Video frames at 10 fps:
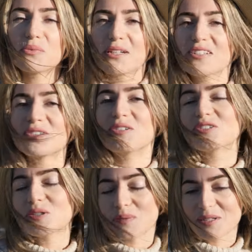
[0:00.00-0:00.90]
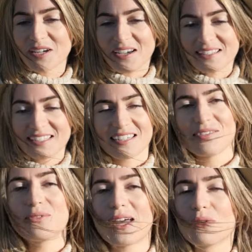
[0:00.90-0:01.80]
the wind, so it's super nice. I
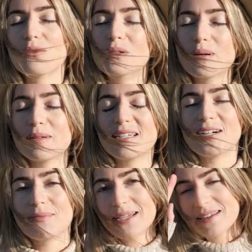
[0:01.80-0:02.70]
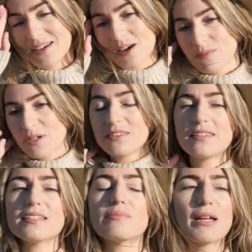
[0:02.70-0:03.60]
can kind of warm up a little bit. But
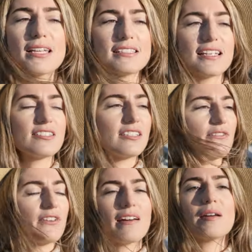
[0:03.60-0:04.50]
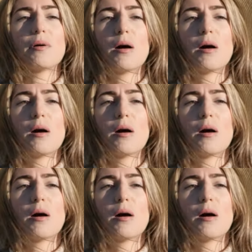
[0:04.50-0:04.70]
this place is actually very